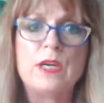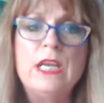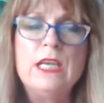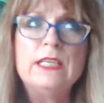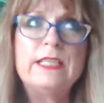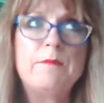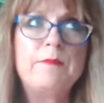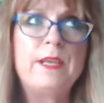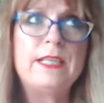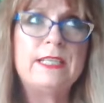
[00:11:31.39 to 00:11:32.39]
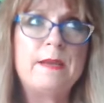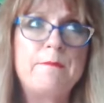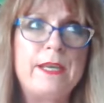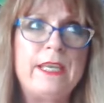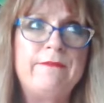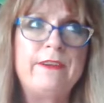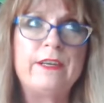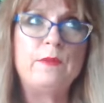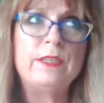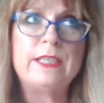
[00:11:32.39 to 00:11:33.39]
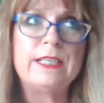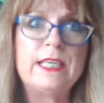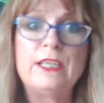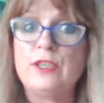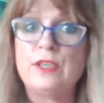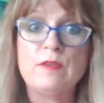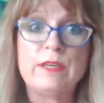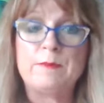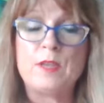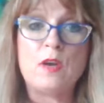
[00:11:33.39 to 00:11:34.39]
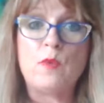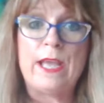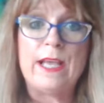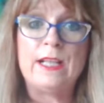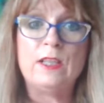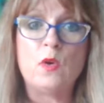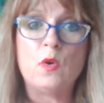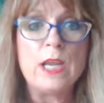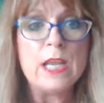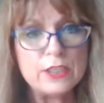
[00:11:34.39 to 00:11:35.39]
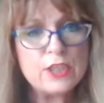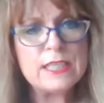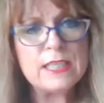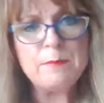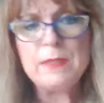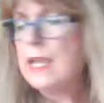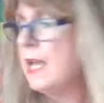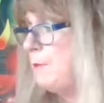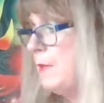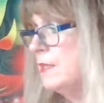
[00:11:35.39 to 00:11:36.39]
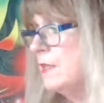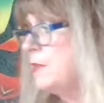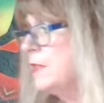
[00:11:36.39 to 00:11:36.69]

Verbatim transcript: or some somebody very well could have said, you know what, I'm not well, or just something happened.